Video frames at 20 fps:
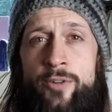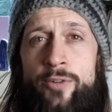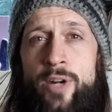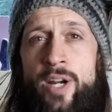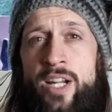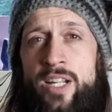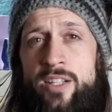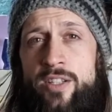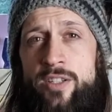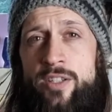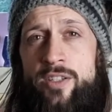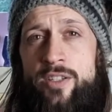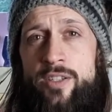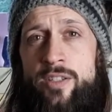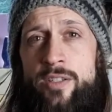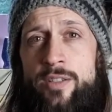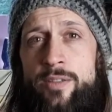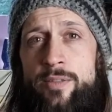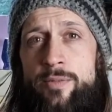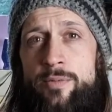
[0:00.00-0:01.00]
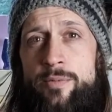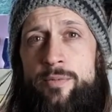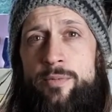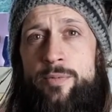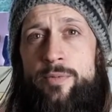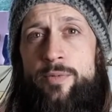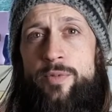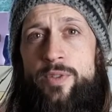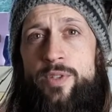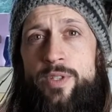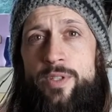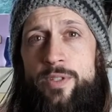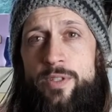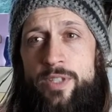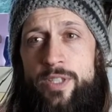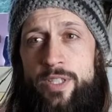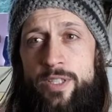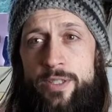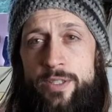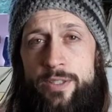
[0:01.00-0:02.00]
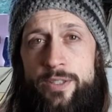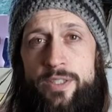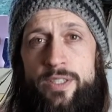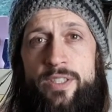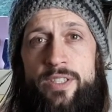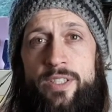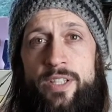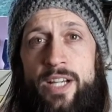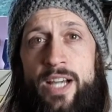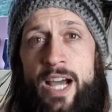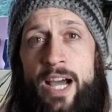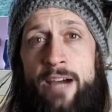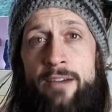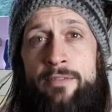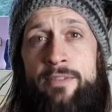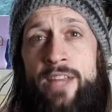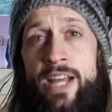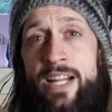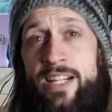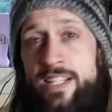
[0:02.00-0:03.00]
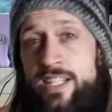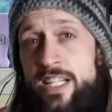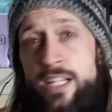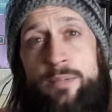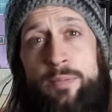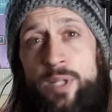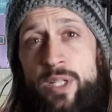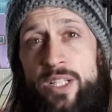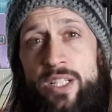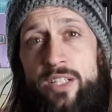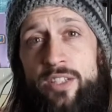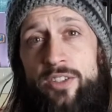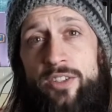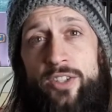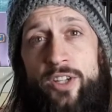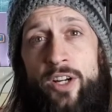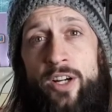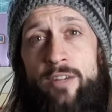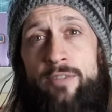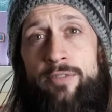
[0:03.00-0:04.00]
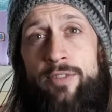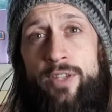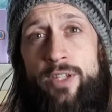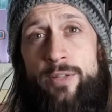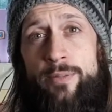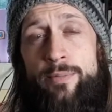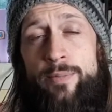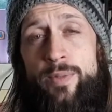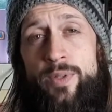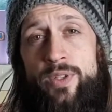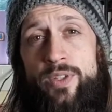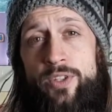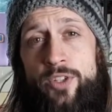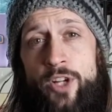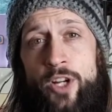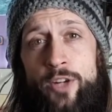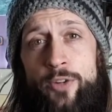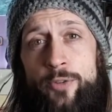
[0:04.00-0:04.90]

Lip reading: ready to have that demon killed off in them. They're not